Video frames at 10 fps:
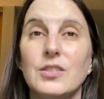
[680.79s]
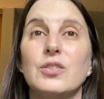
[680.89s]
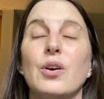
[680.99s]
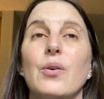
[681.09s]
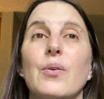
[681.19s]

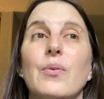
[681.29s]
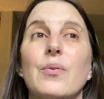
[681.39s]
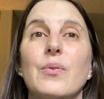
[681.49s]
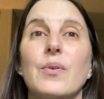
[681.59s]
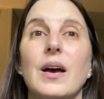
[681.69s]

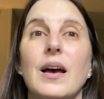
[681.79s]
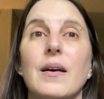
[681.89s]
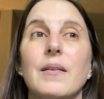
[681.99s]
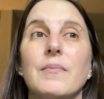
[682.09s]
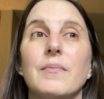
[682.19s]
so
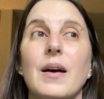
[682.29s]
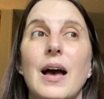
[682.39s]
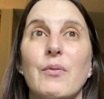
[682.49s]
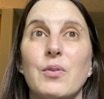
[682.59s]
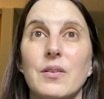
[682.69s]

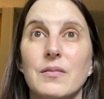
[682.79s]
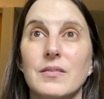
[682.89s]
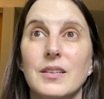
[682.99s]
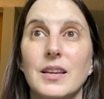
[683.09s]
I will